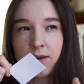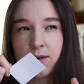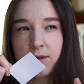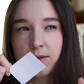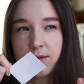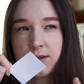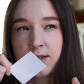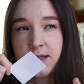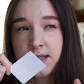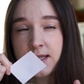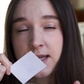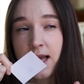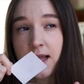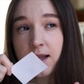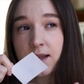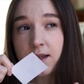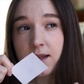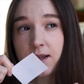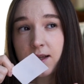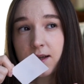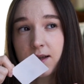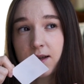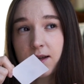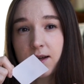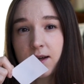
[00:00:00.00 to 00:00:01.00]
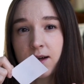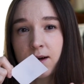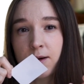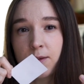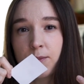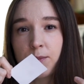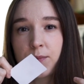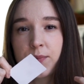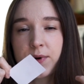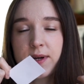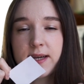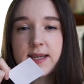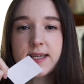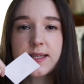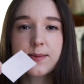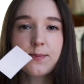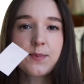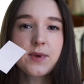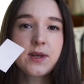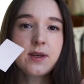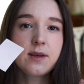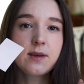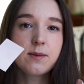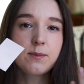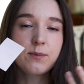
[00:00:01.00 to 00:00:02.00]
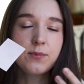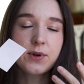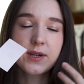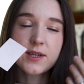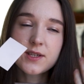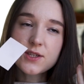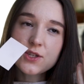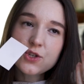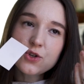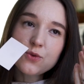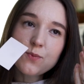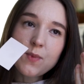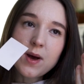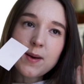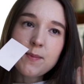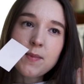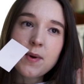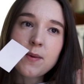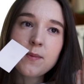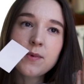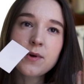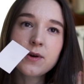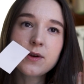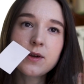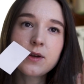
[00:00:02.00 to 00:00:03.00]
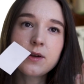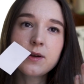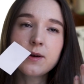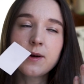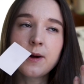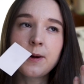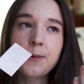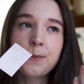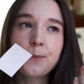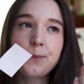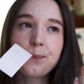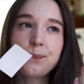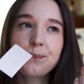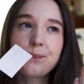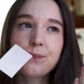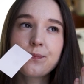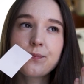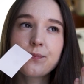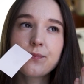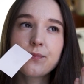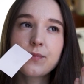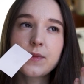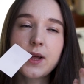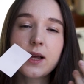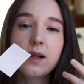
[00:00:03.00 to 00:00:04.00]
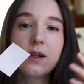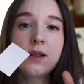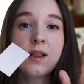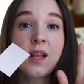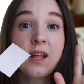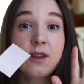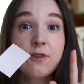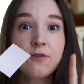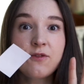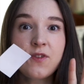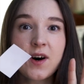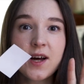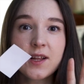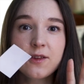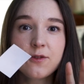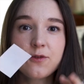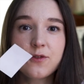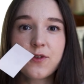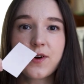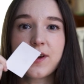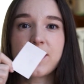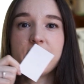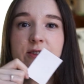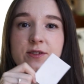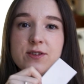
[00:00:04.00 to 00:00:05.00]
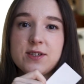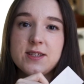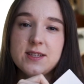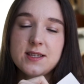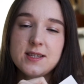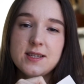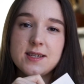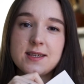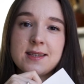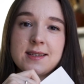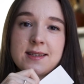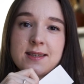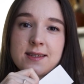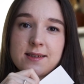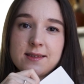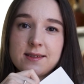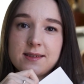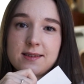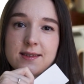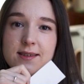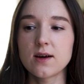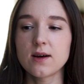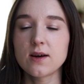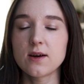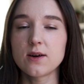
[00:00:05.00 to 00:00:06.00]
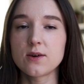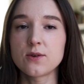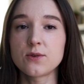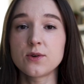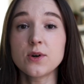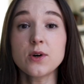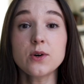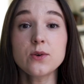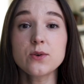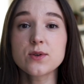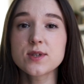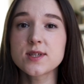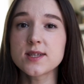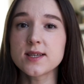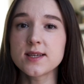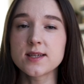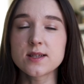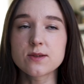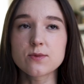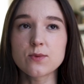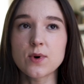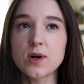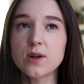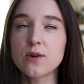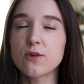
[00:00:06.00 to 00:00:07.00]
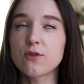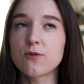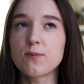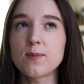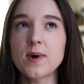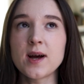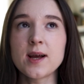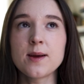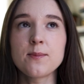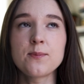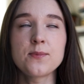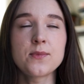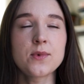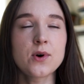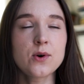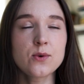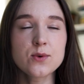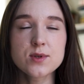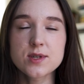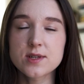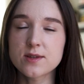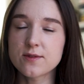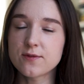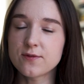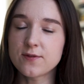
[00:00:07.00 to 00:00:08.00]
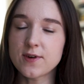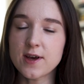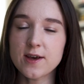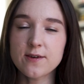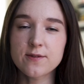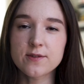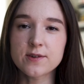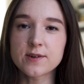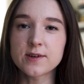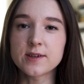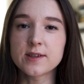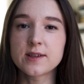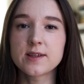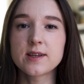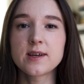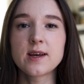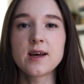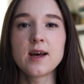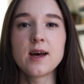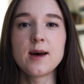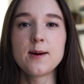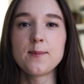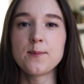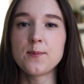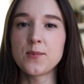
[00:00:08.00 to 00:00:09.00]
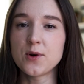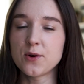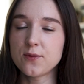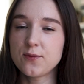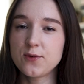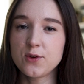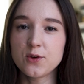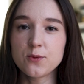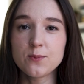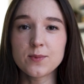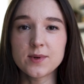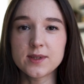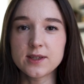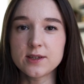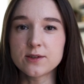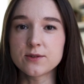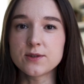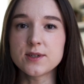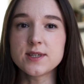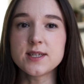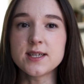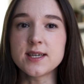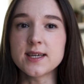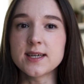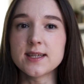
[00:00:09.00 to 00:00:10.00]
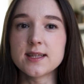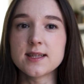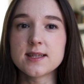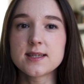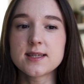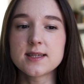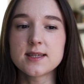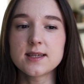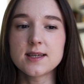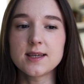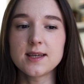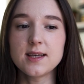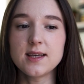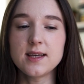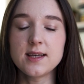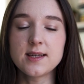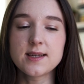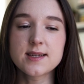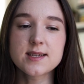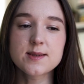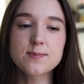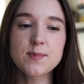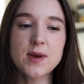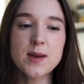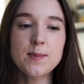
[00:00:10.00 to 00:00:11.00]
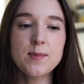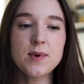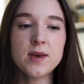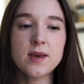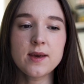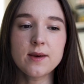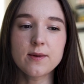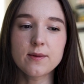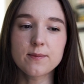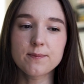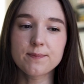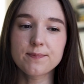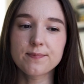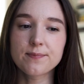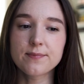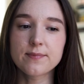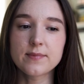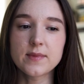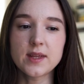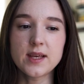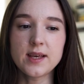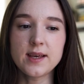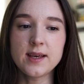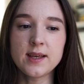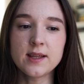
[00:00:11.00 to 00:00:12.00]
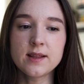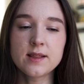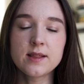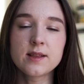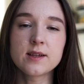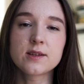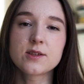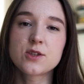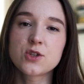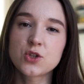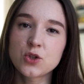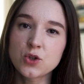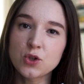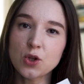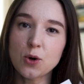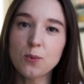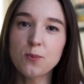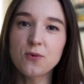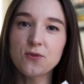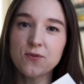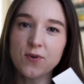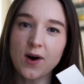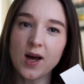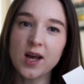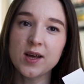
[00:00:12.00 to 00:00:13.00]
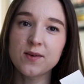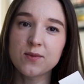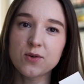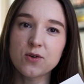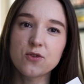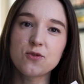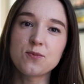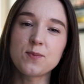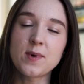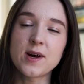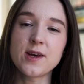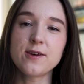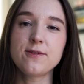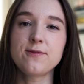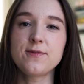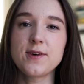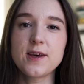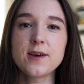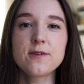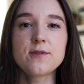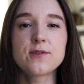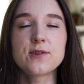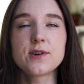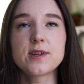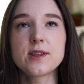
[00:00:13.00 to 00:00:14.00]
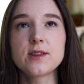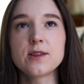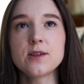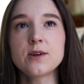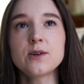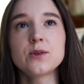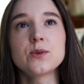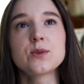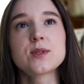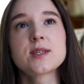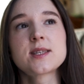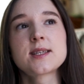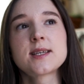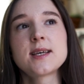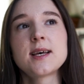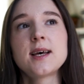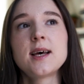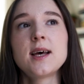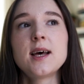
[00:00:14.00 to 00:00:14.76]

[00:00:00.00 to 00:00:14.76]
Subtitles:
scent brings to my memory Lanvin fragrances. Rose is one of my most favorite perfume ingredients. It is maybe in the top 5 of my favorite notes,